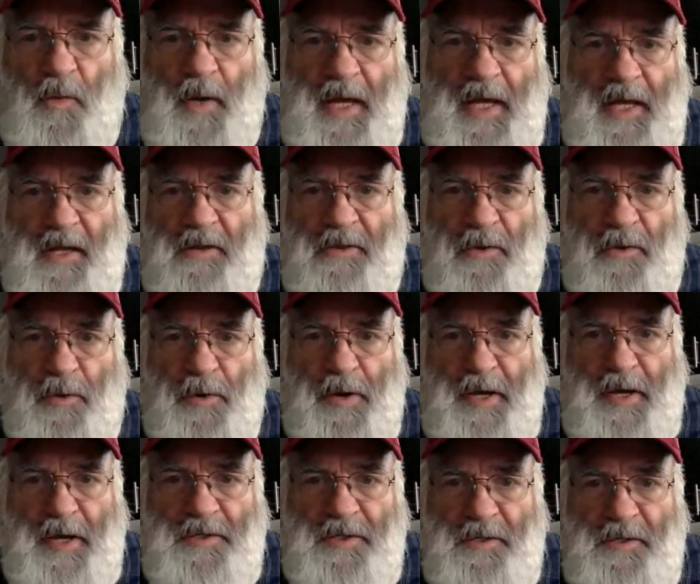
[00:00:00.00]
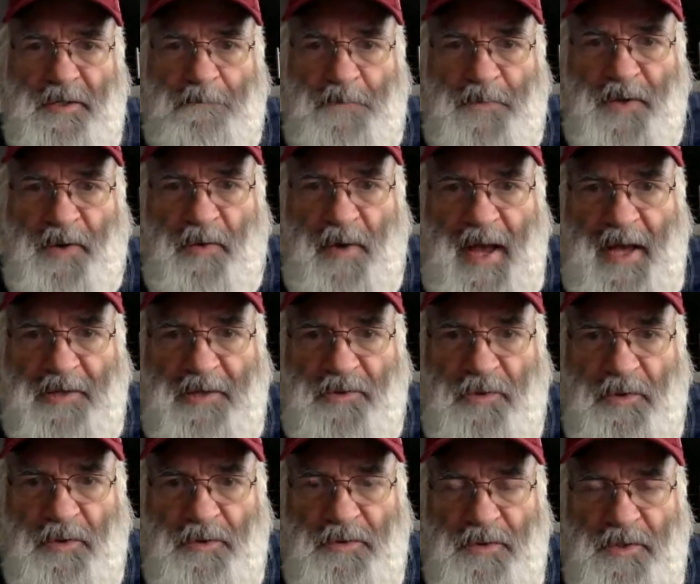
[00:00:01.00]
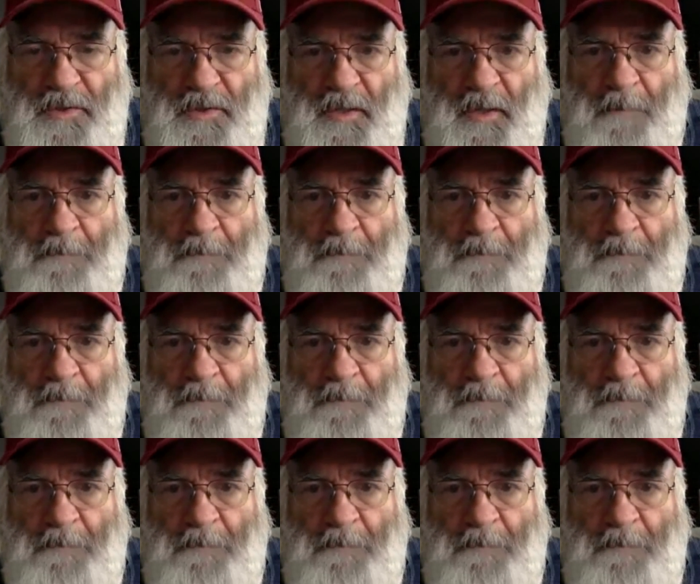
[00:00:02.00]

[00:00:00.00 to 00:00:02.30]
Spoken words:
way to nourish the grassroots